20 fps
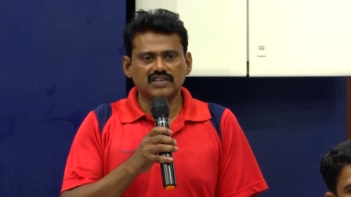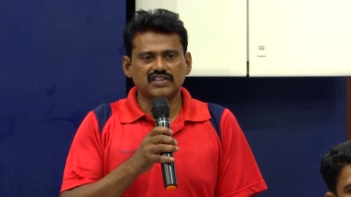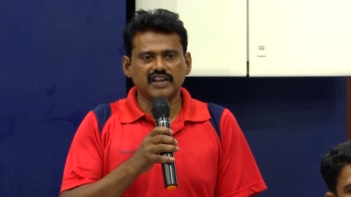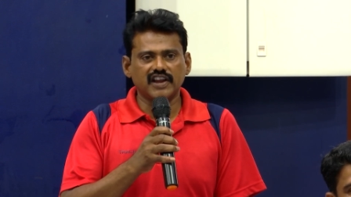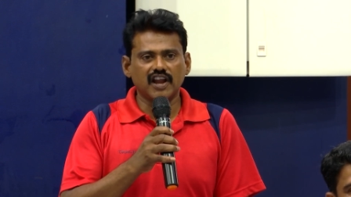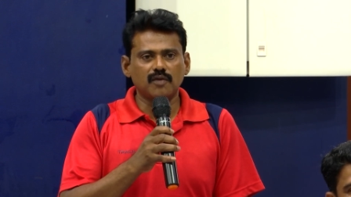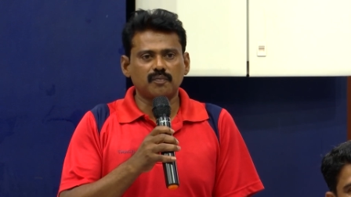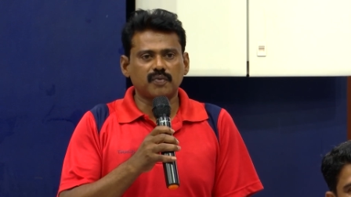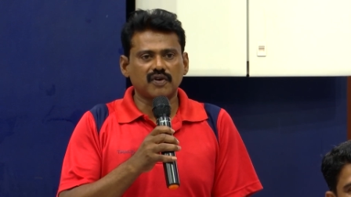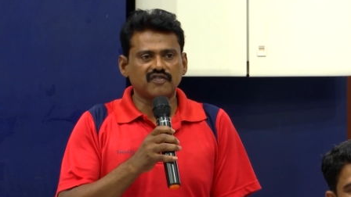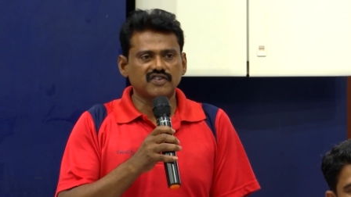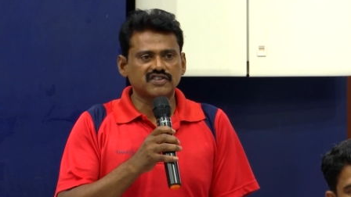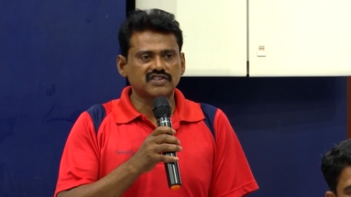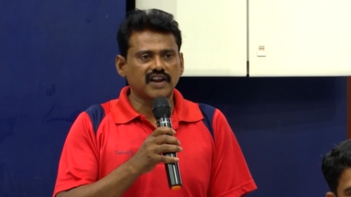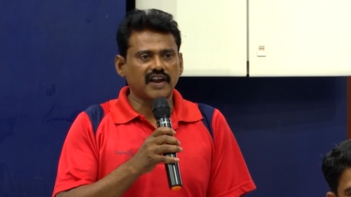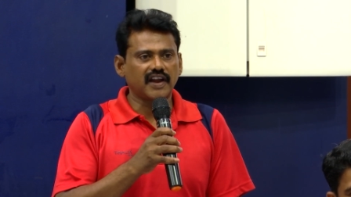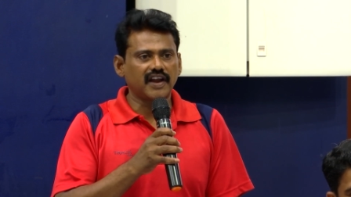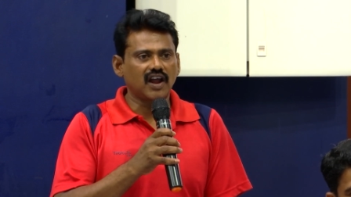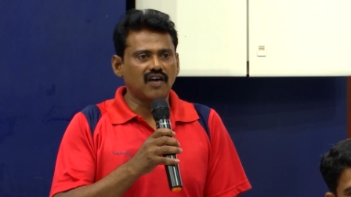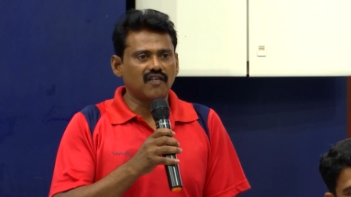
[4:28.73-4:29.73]
Senior
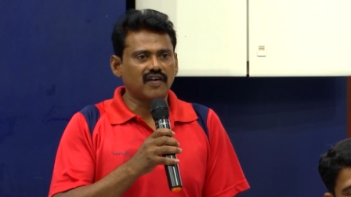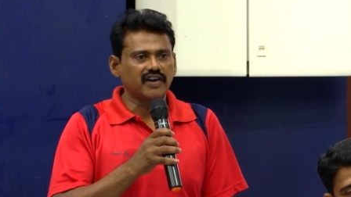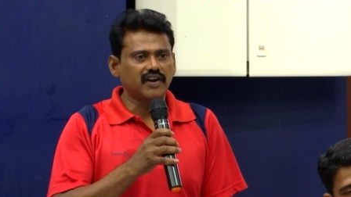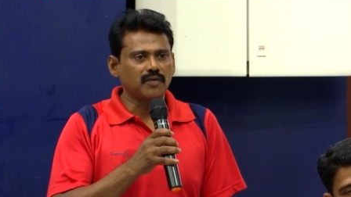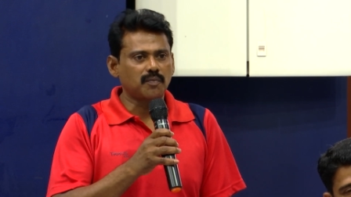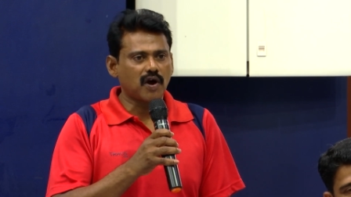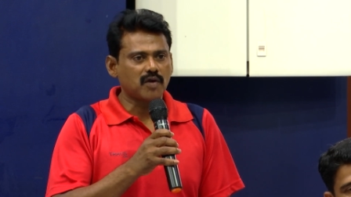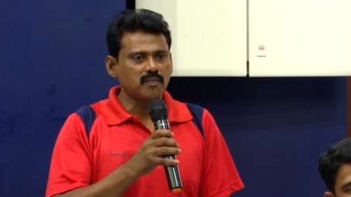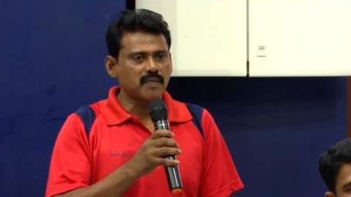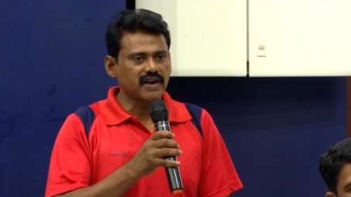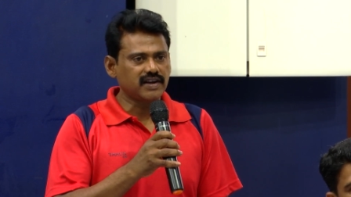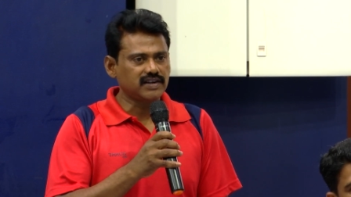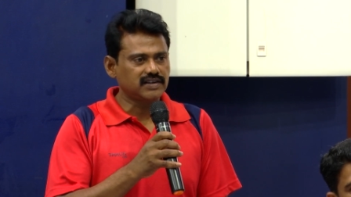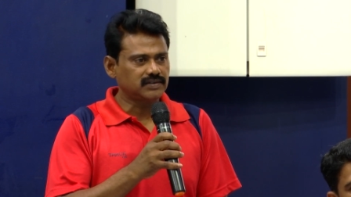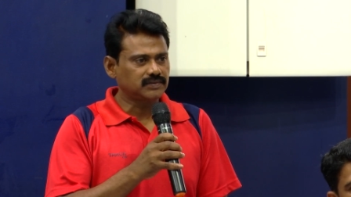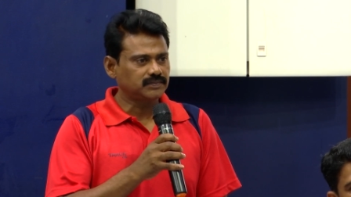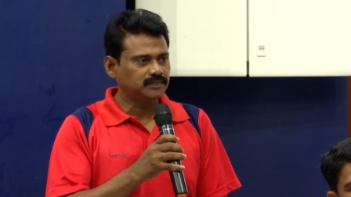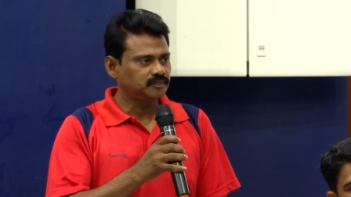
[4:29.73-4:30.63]
Professor in our department.